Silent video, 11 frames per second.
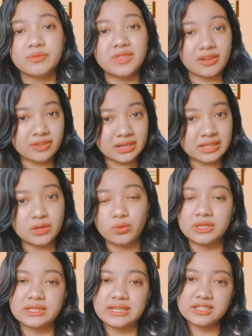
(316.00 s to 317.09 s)
definitely
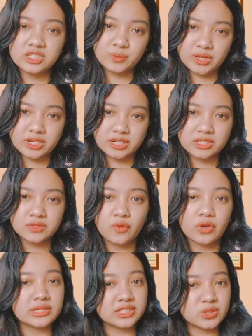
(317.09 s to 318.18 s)
we'll need speakers
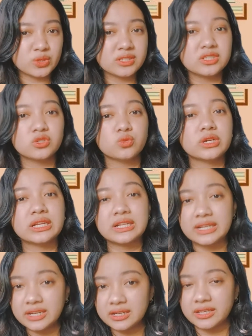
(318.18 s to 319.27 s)
for the students to
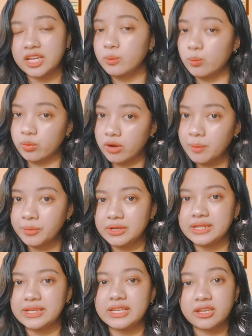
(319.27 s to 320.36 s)
clearly and
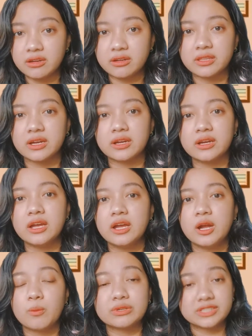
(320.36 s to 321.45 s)
properly hear the
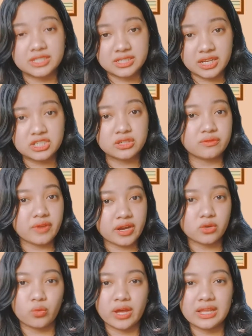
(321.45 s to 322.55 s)
presentation
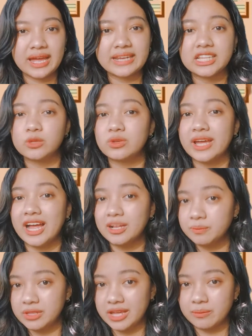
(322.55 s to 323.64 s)
very well, and it will help
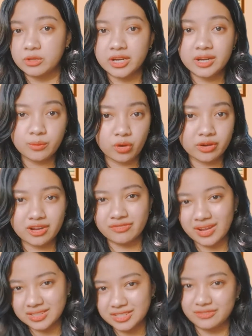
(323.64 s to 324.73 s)
them learn more
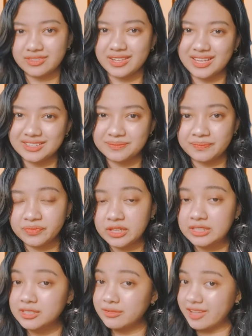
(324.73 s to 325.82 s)
effectively.
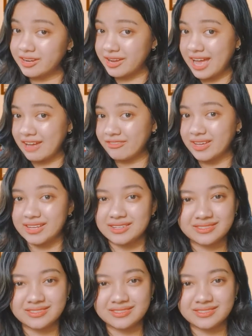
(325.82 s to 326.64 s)
So there you have it.